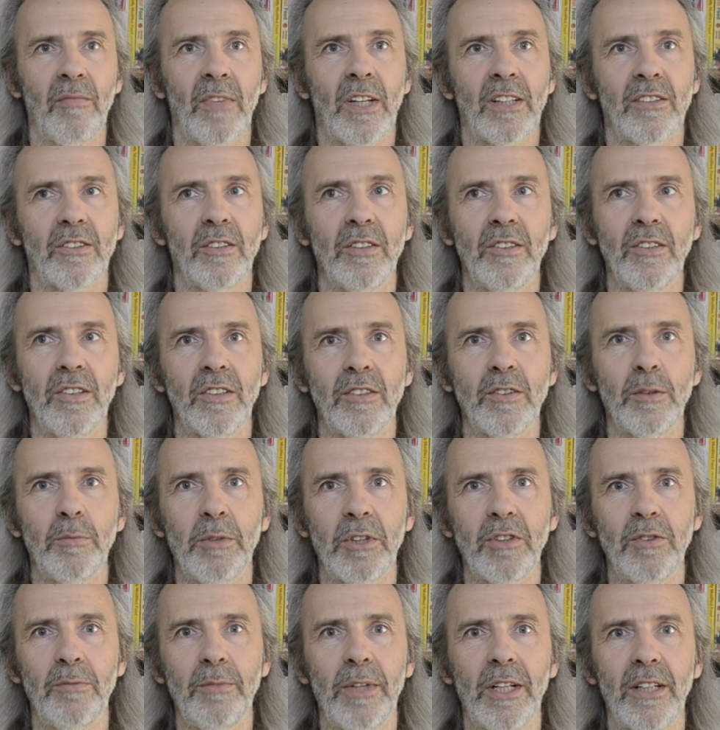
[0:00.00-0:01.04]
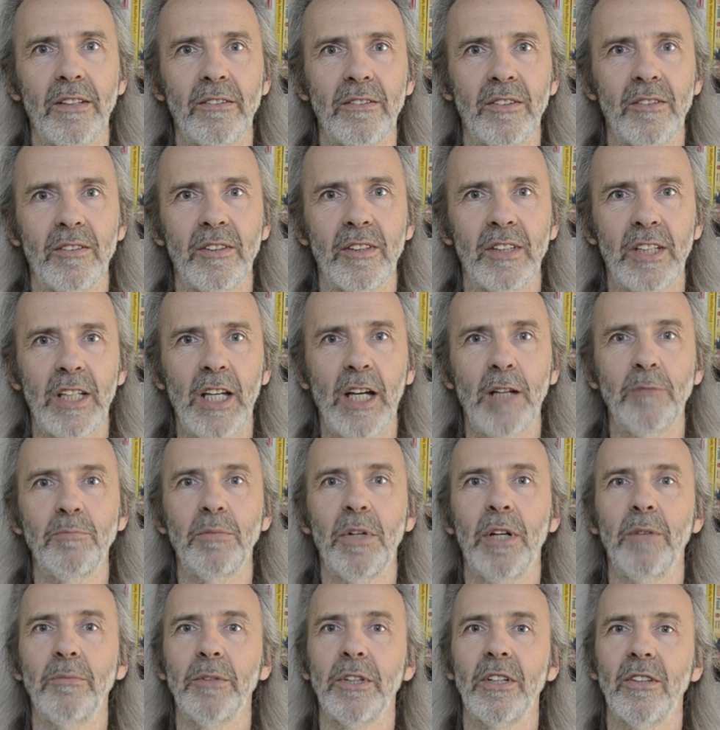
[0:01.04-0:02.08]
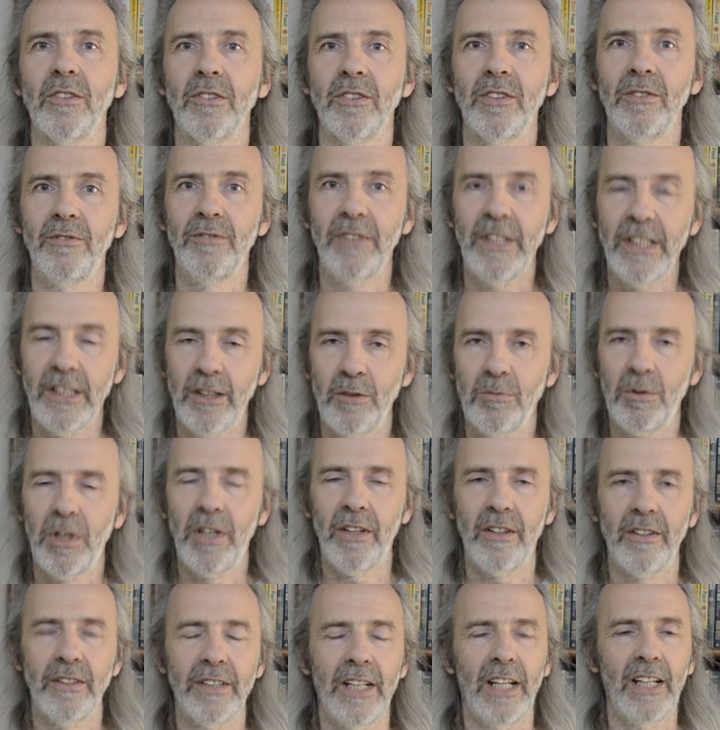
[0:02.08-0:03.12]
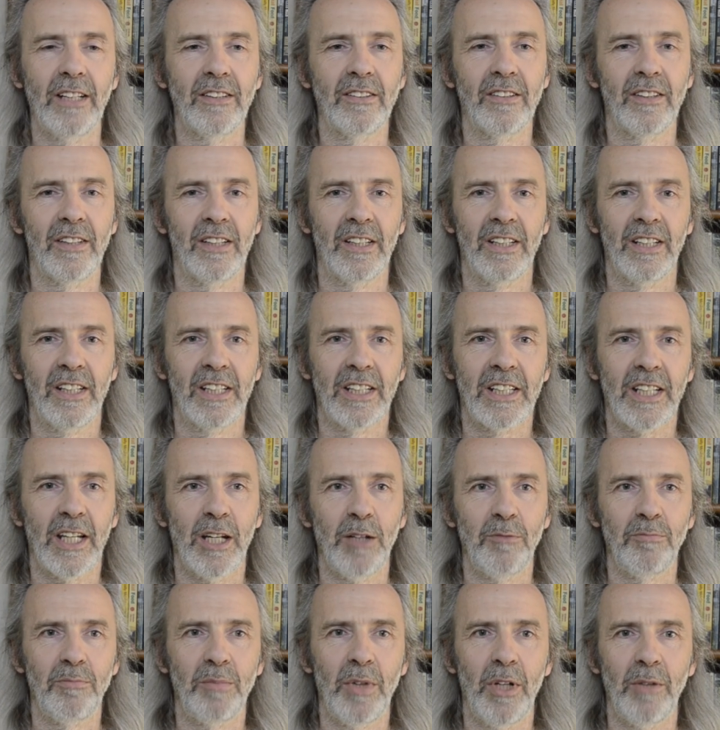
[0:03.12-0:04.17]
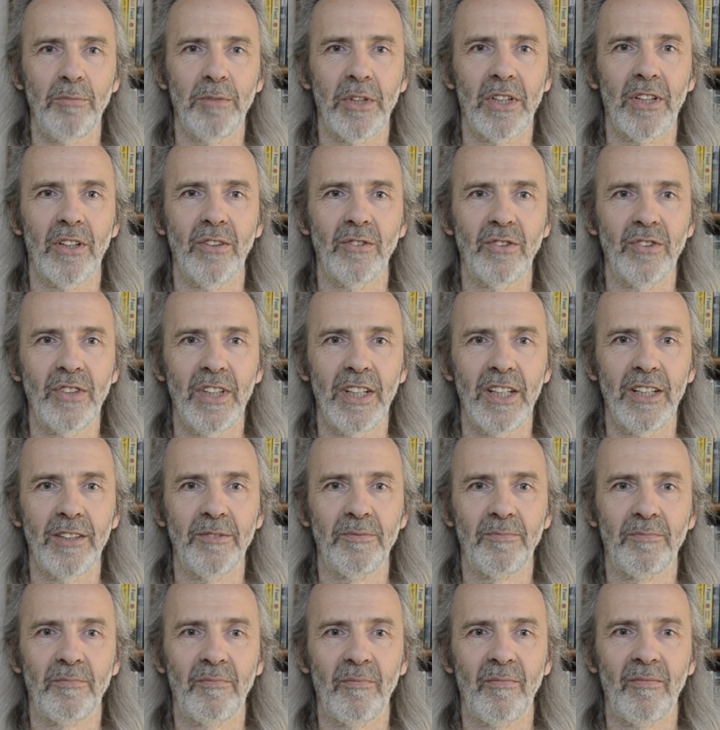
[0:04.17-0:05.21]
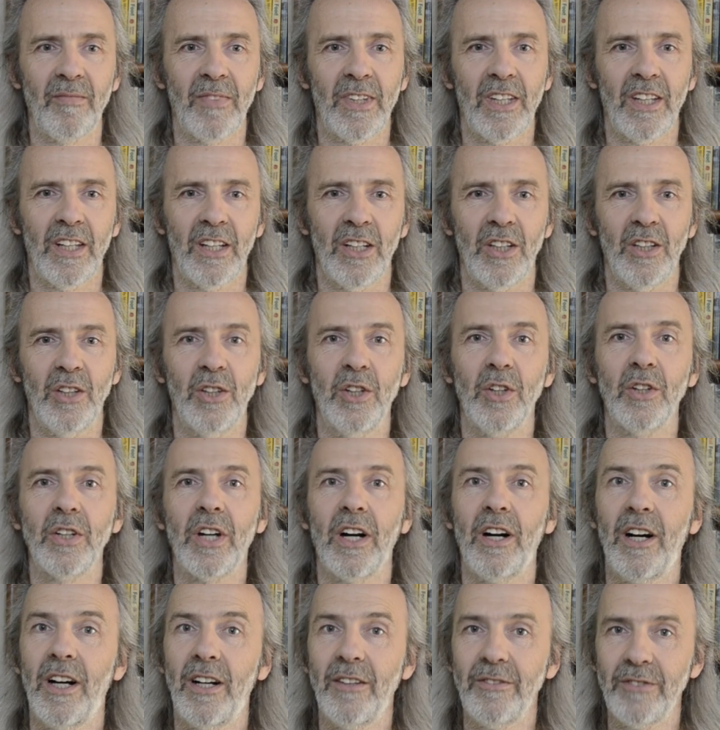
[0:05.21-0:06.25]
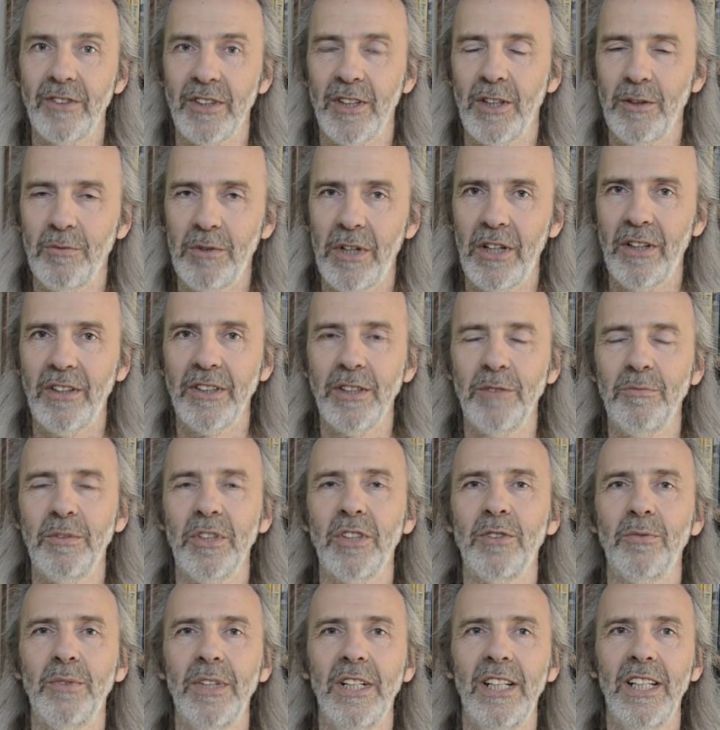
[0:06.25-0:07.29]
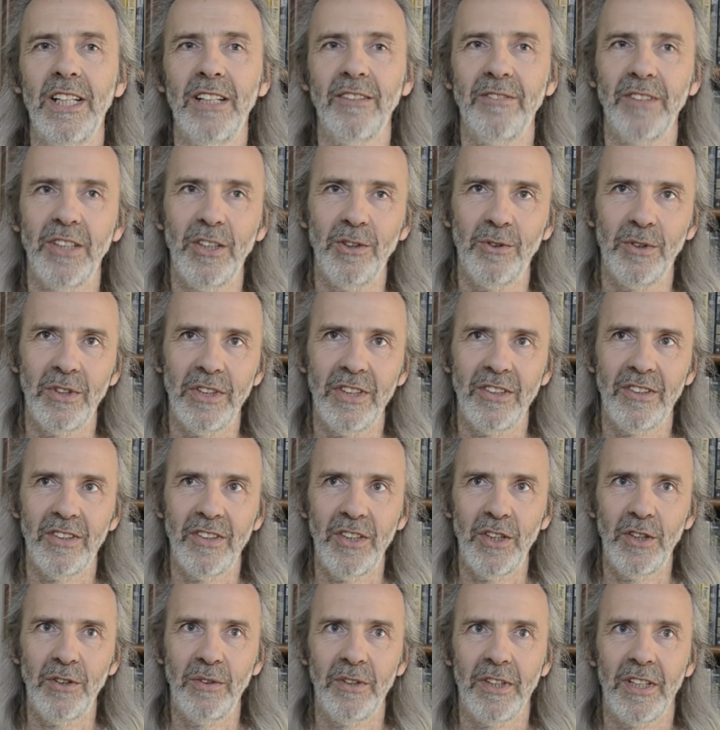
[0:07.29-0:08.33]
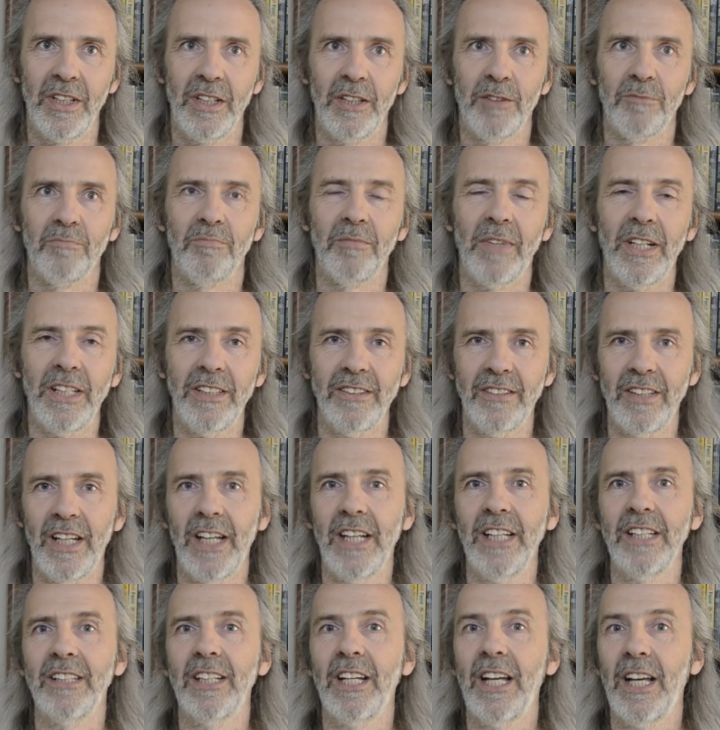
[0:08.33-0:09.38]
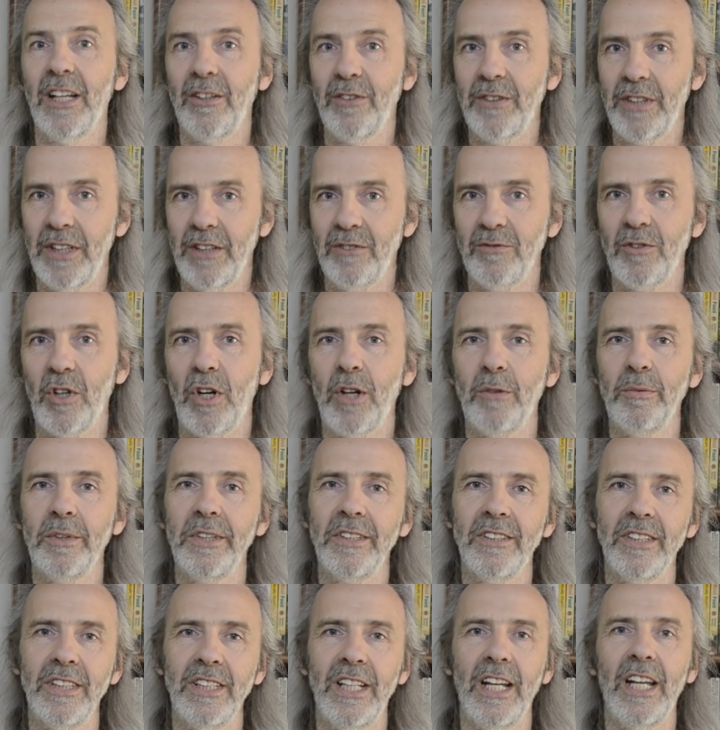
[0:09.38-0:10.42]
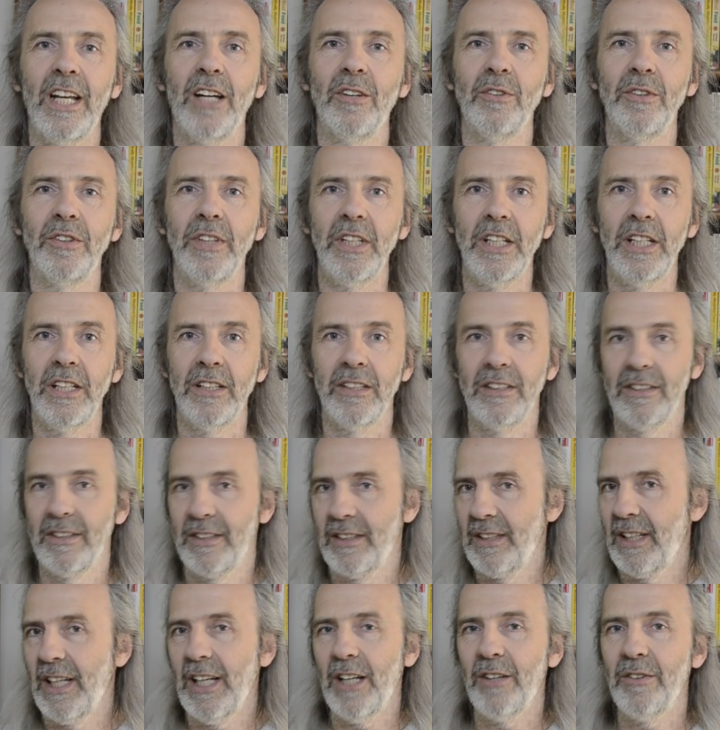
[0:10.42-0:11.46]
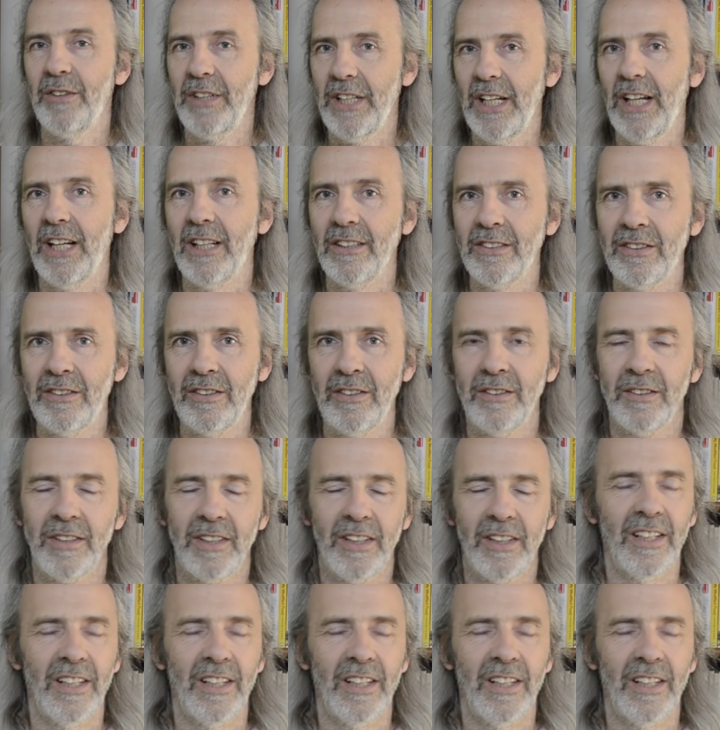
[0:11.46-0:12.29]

So it's not so much about can permaculture feed the world as can permaculture look after the world in which we live in order to maintain a healthy environment and a healthy us.